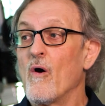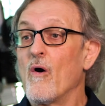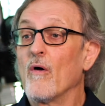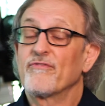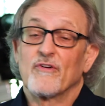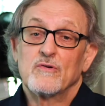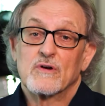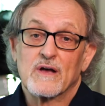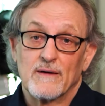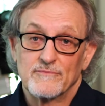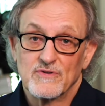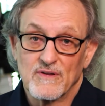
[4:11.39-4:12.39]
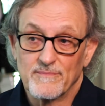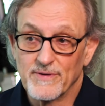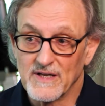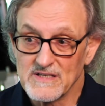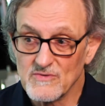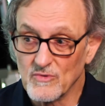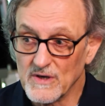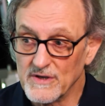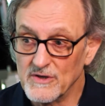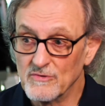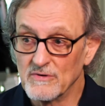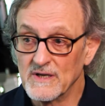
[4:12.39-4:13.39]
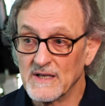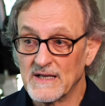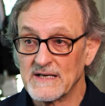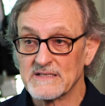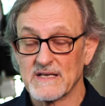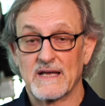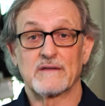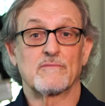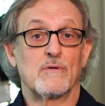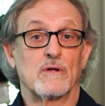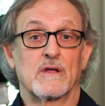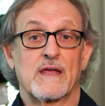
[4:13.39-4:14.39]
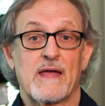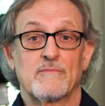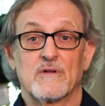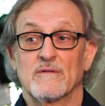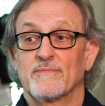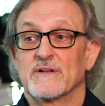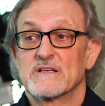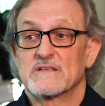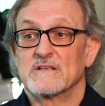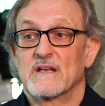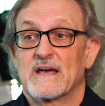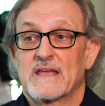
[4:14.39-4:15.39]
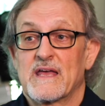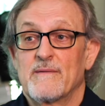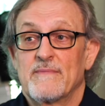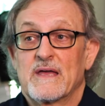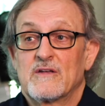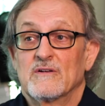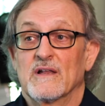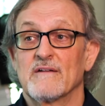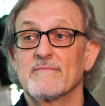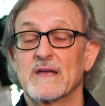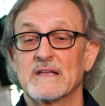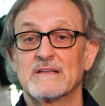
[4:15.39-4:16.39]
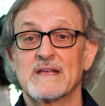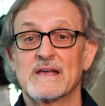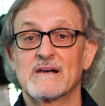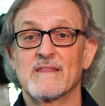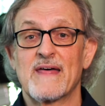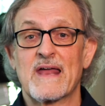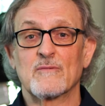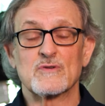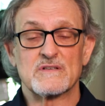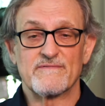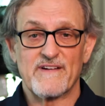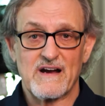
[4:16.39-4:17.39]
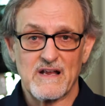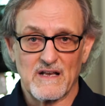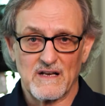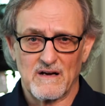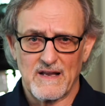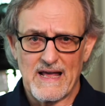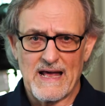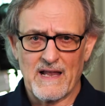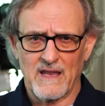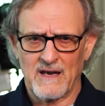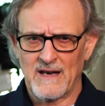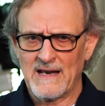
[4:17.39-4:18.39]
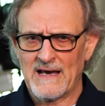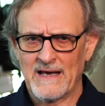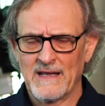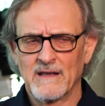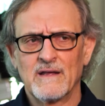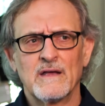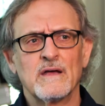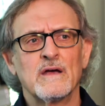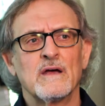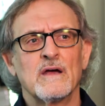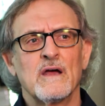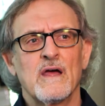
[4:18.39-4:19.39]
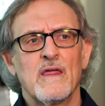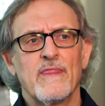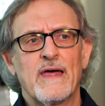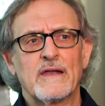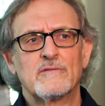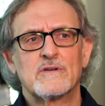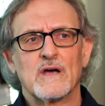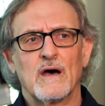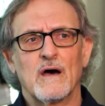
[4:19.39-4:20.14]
Also, you come to the place where you realize, I came to the place in I Can't Make You Love Me. At the end of that, it was very clear to Alan and I that